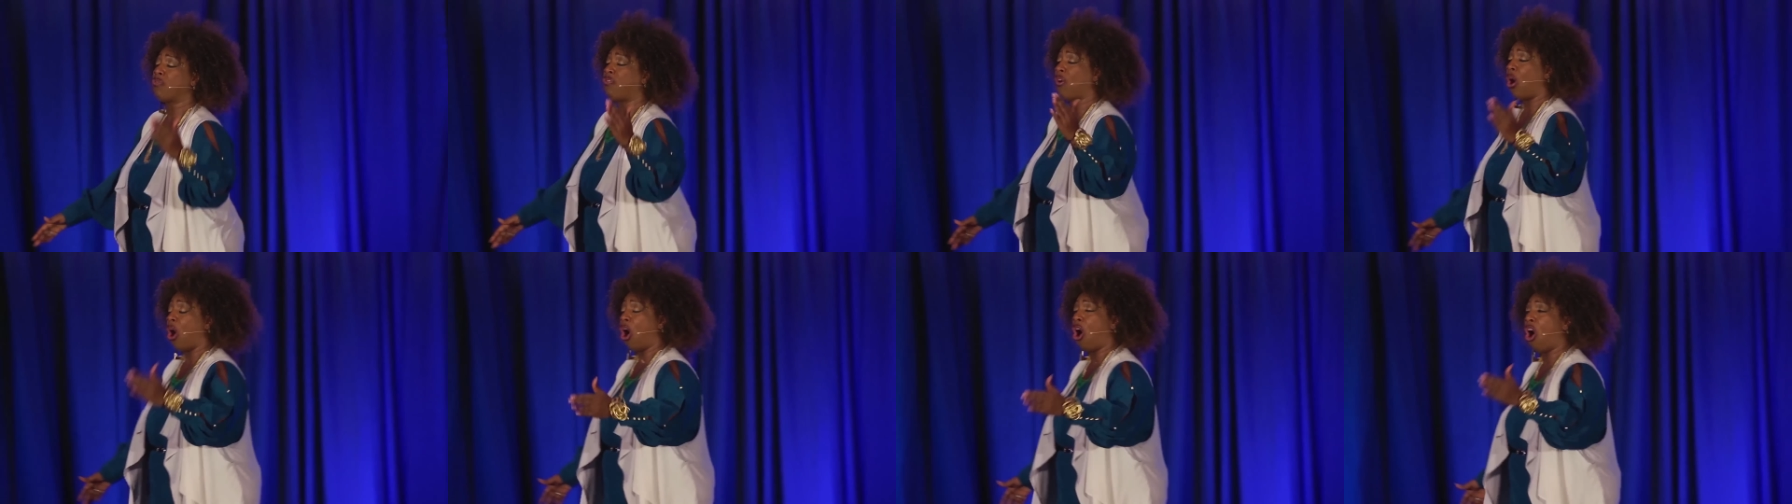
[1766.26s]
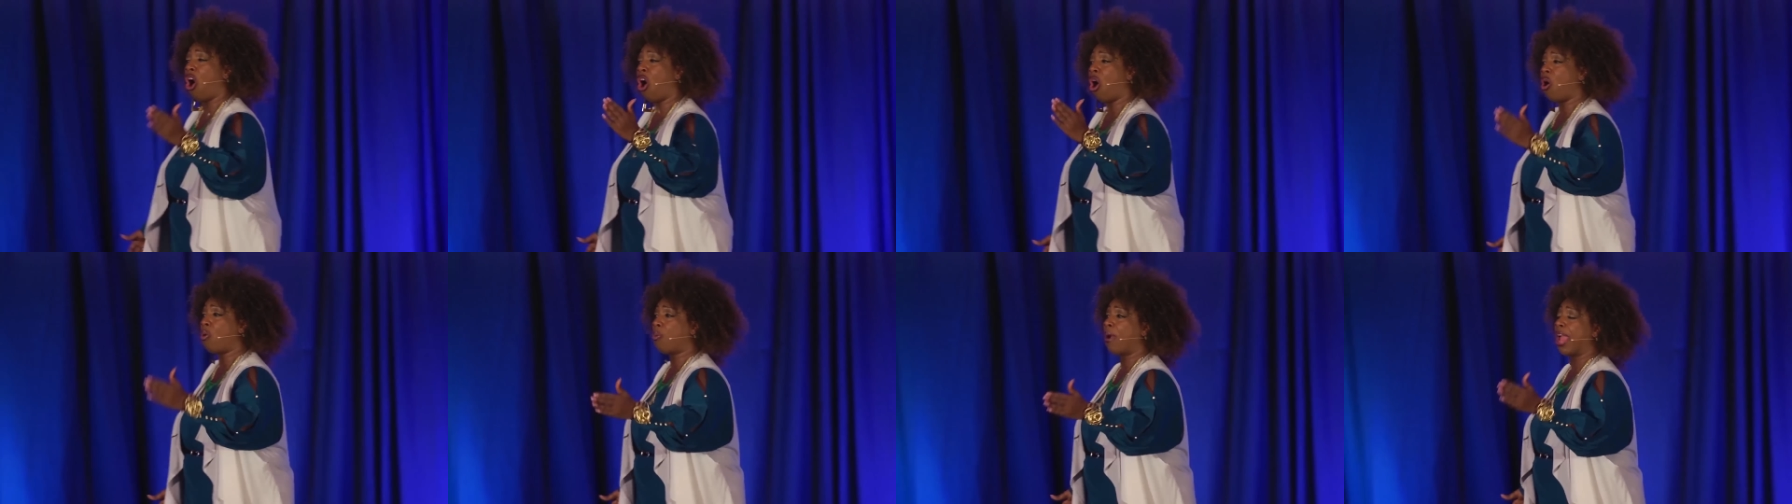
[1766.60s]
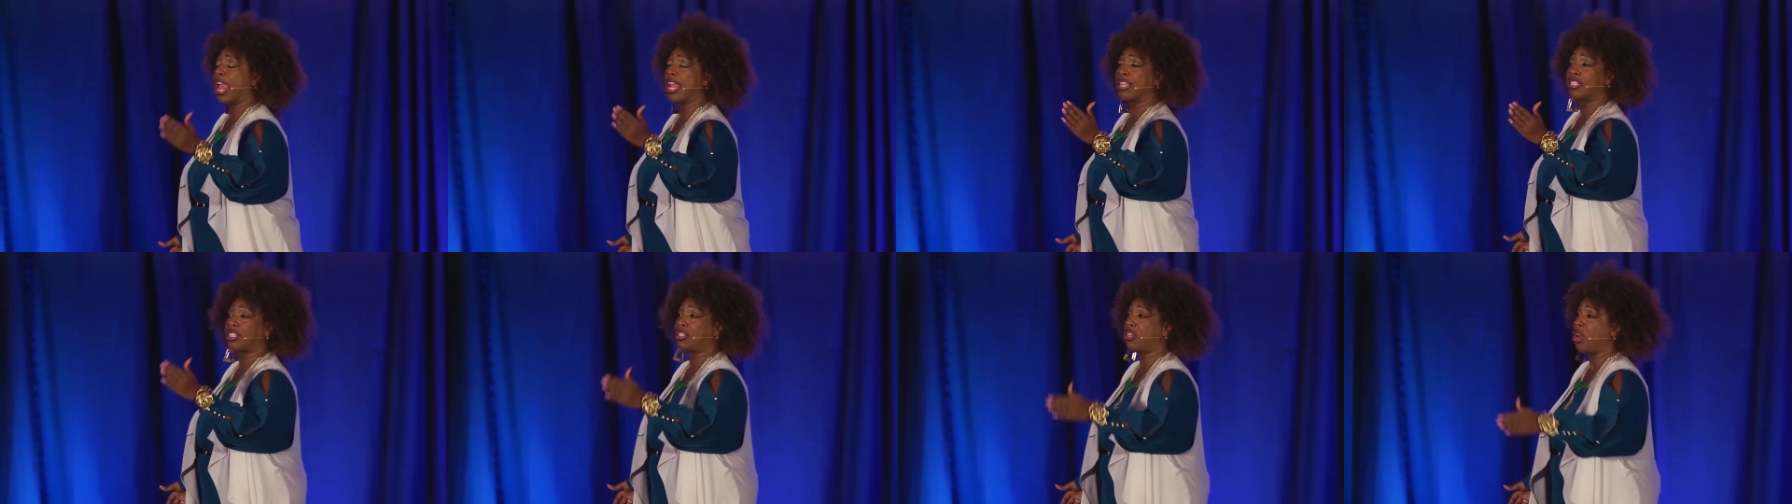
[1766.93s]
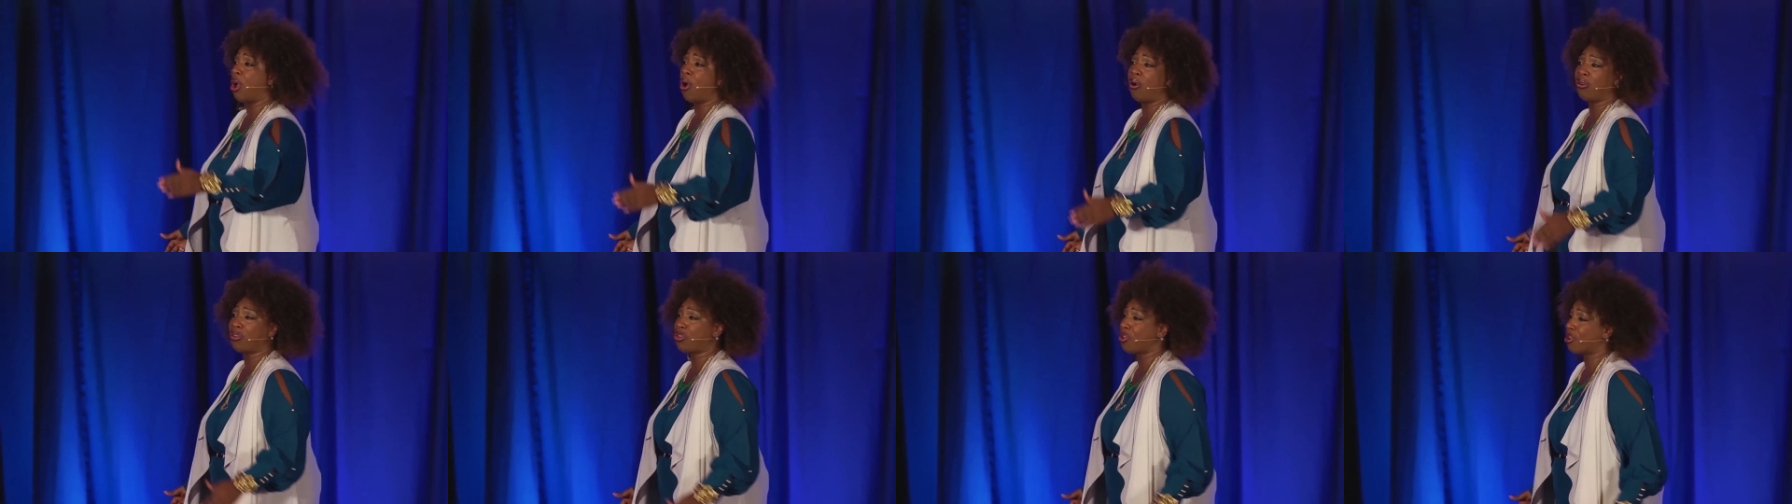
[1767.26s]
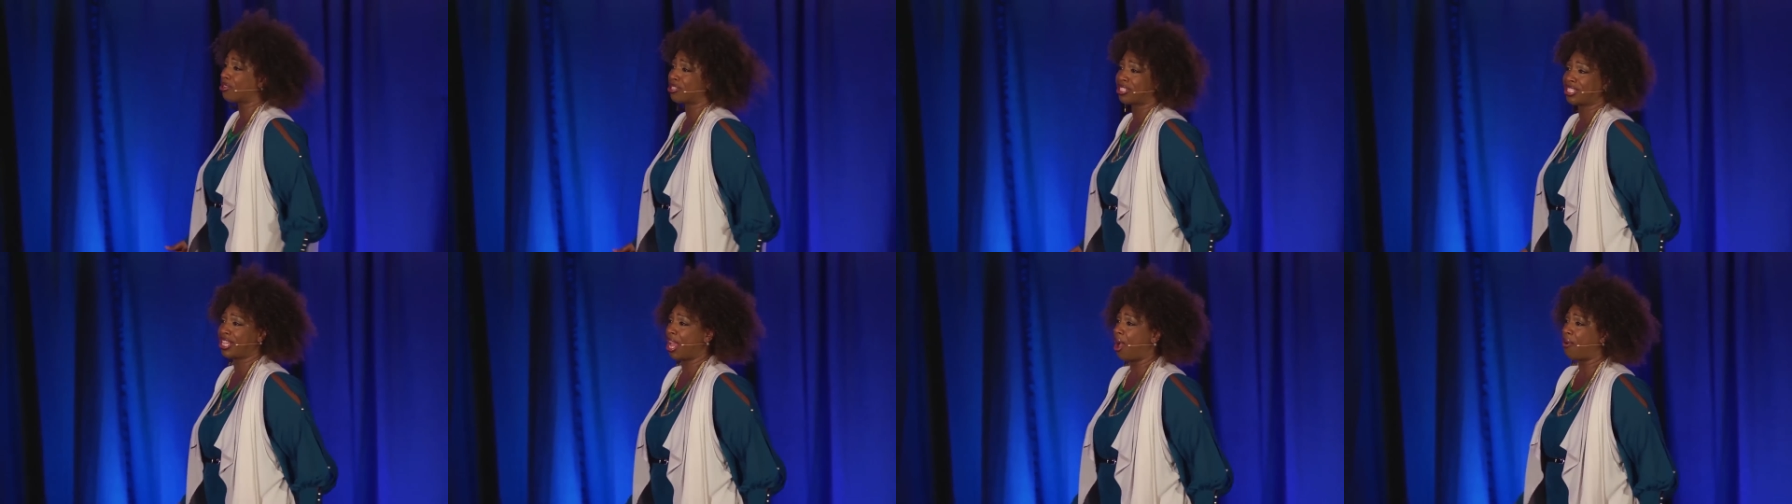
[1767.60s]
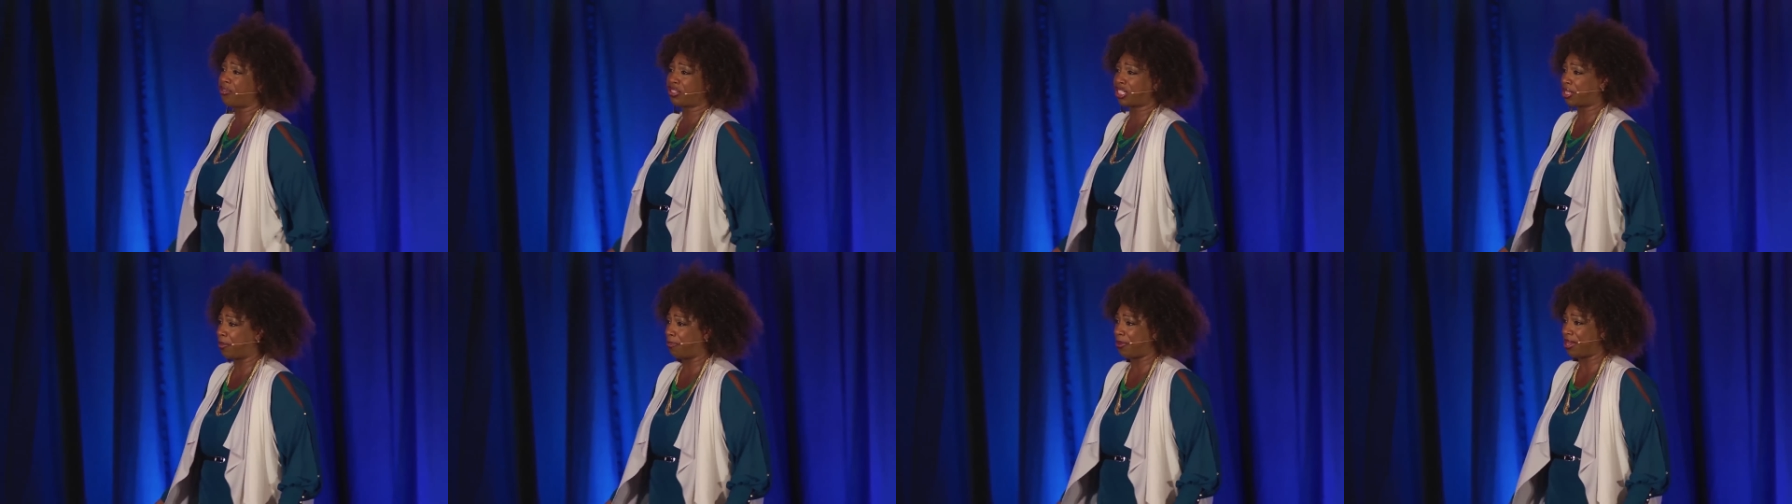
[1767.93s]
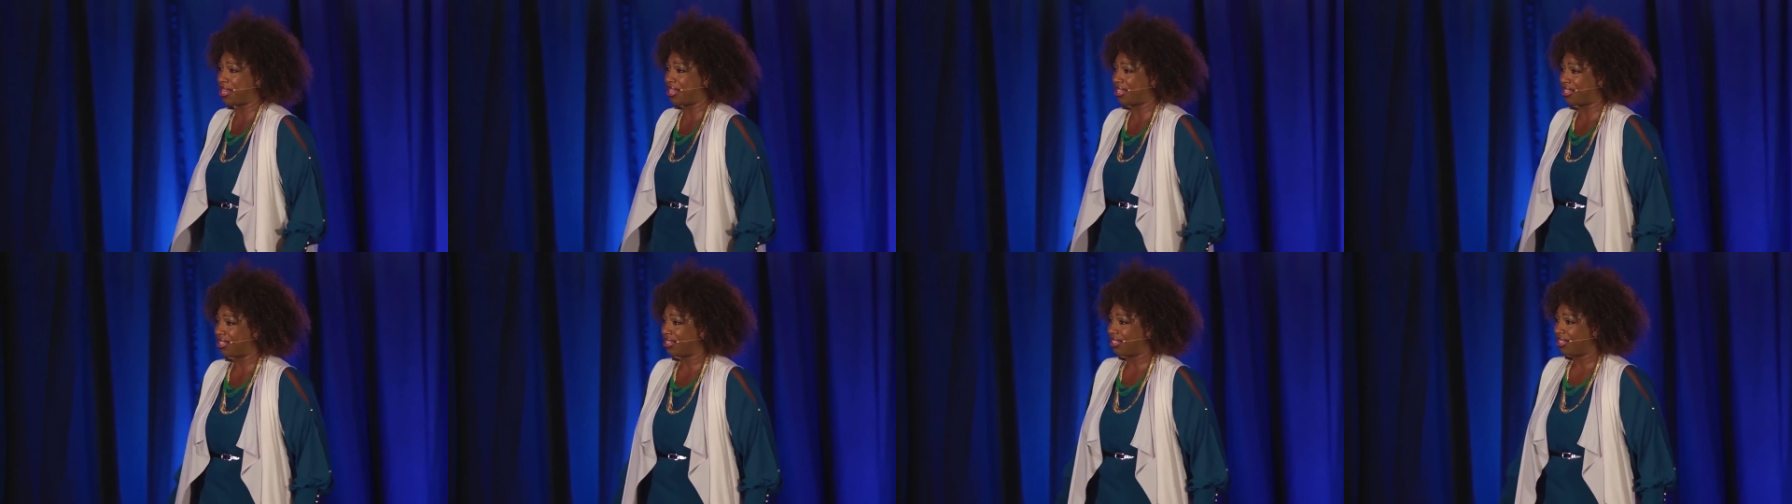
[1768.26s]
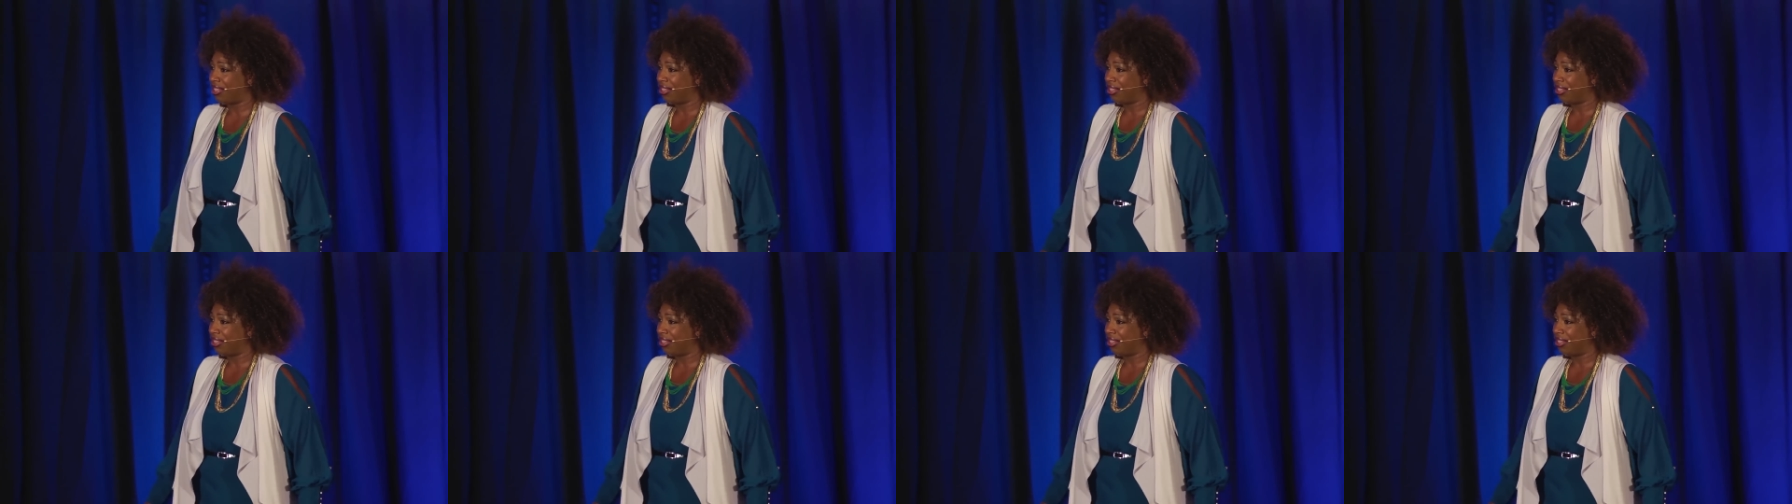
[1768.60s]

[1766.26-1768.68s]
you've always known yourself to be. Yes,